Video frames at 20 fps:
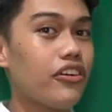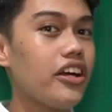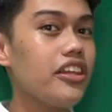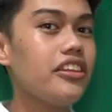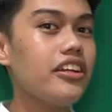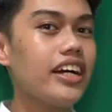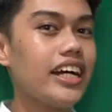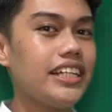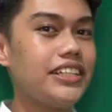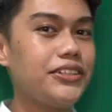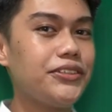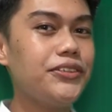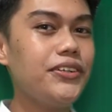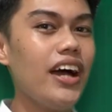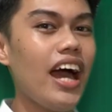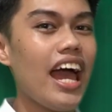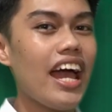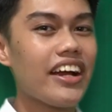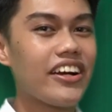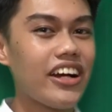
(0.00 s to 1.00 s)
further
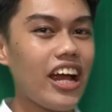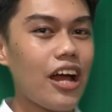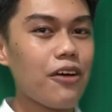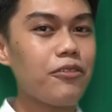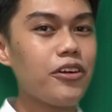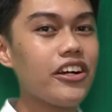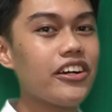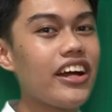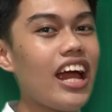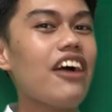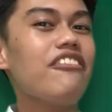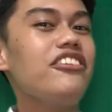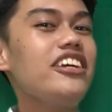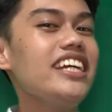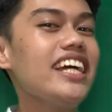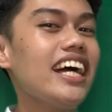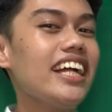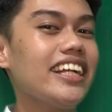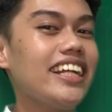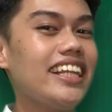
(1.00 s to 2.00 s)
ado, grab your
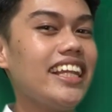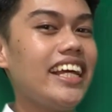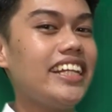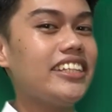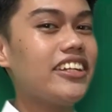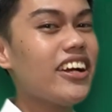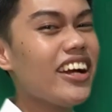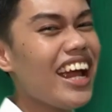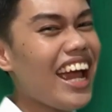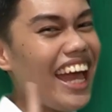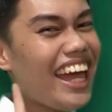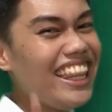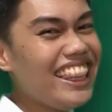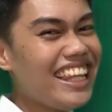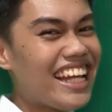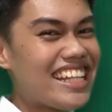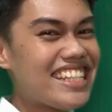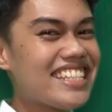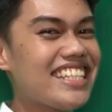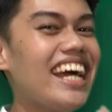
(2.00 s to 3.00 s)
graphing calculator
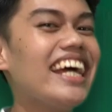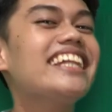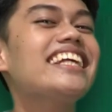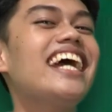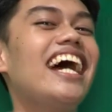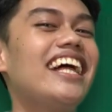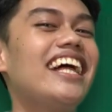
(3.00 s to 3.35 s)
and let's get